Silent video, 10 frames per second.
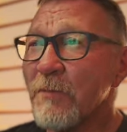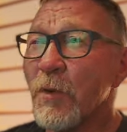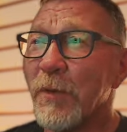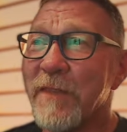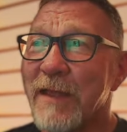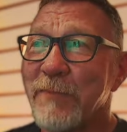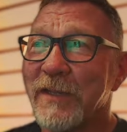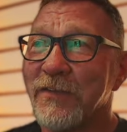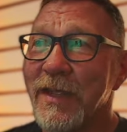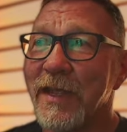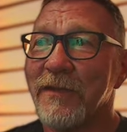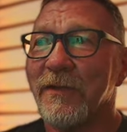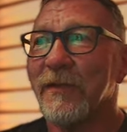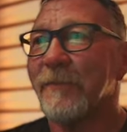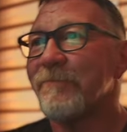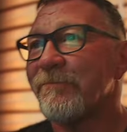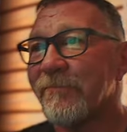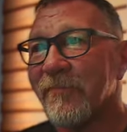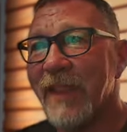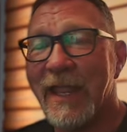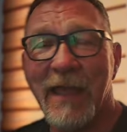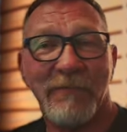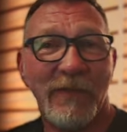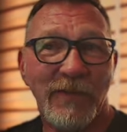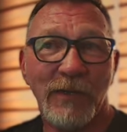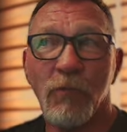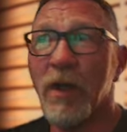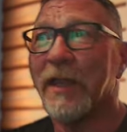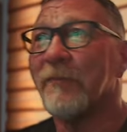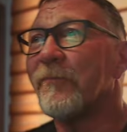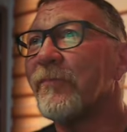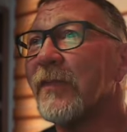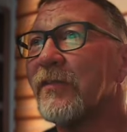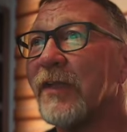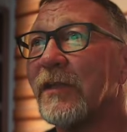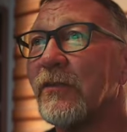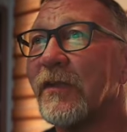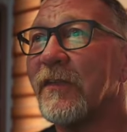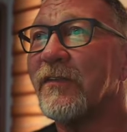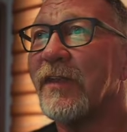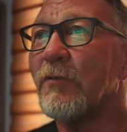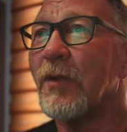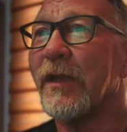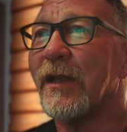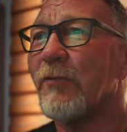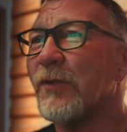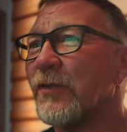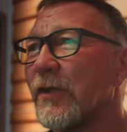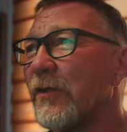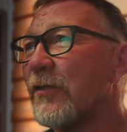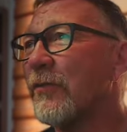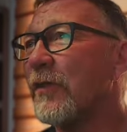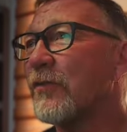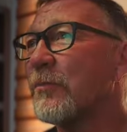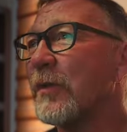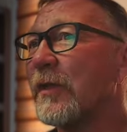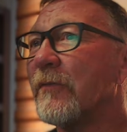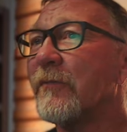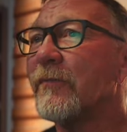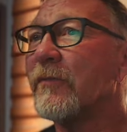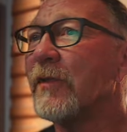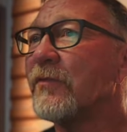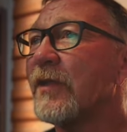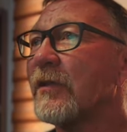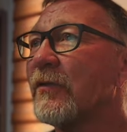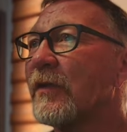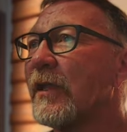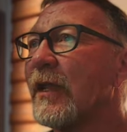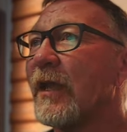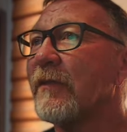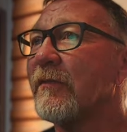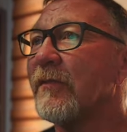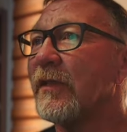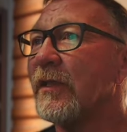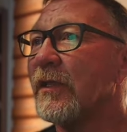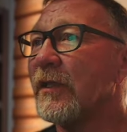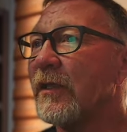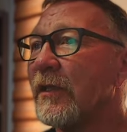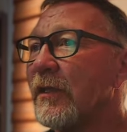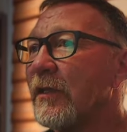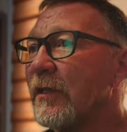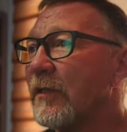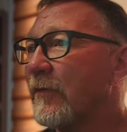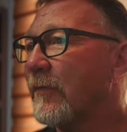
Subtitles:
but with that being said, they have the T1. Let's take a look at the T1. I wasn't going to do this, but let's take a look at the